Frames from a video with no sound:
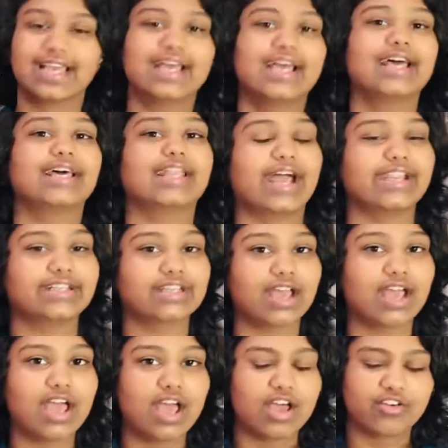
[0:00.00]
Right.
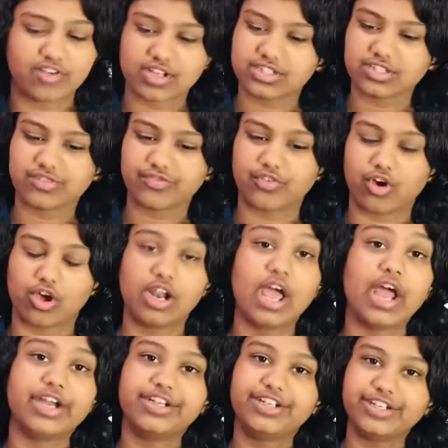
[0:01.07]
First of all,
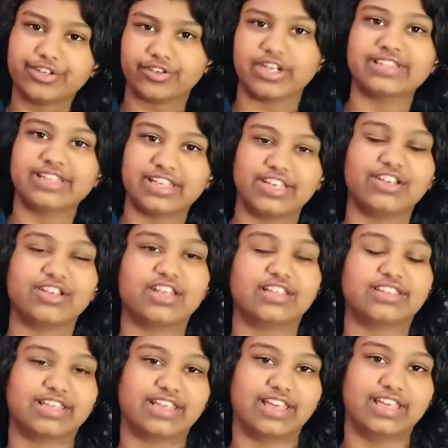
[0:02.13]
during the
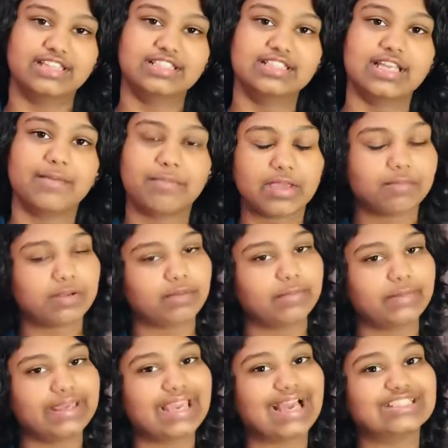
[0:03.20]
Neolithic Age, people
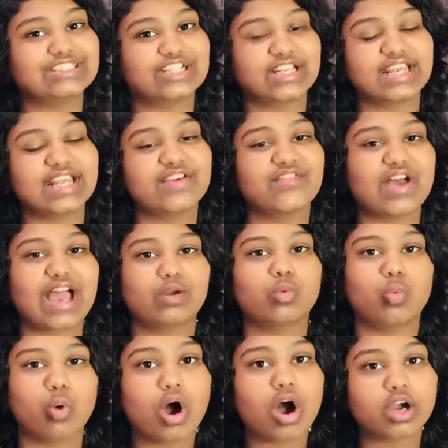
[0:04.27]
began to live and
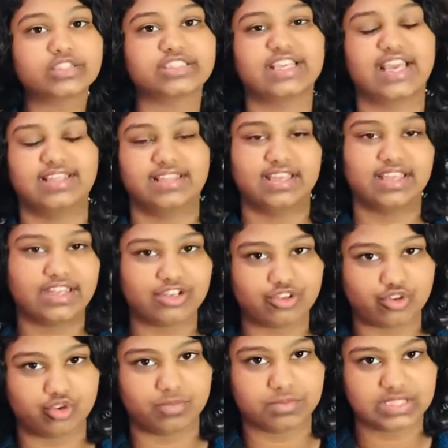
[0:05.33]
work together in
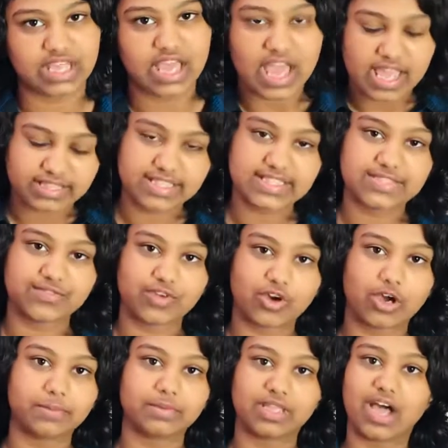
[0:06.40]
groups. This
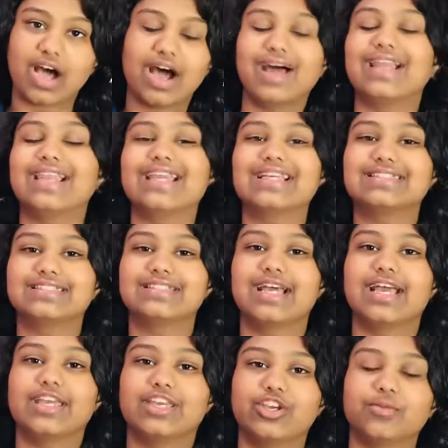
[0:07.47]
formed the earliest
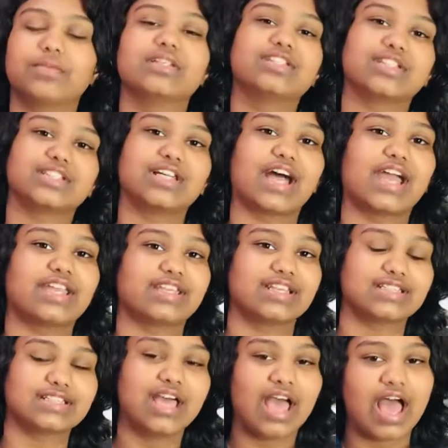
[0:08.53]
human
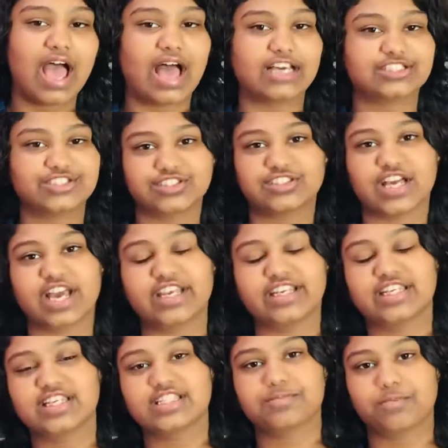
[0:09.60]
societies. As
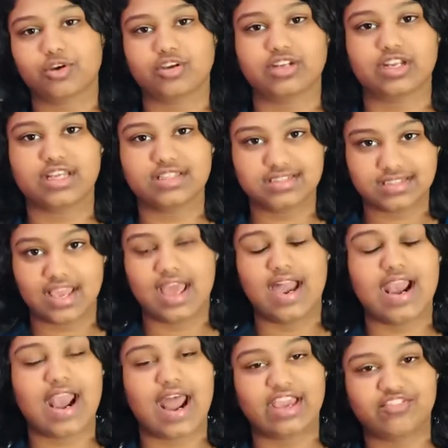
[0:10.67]
societies progressed,
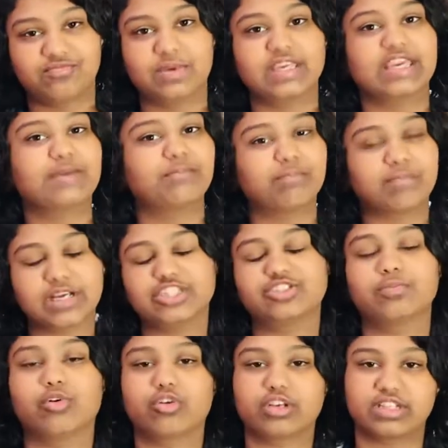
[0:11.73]
life became much
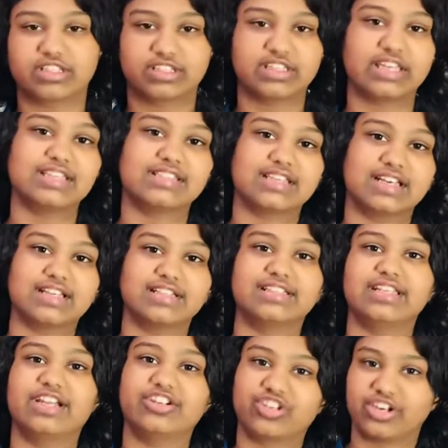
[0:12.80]
more easier than
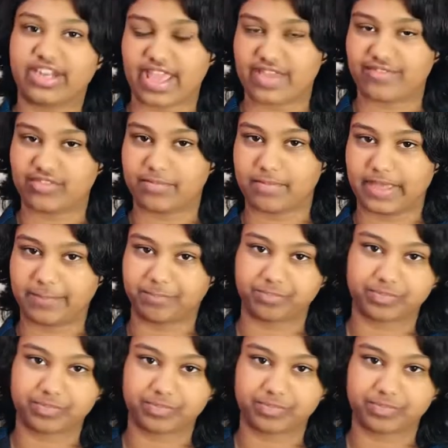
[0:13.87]
it could ever be.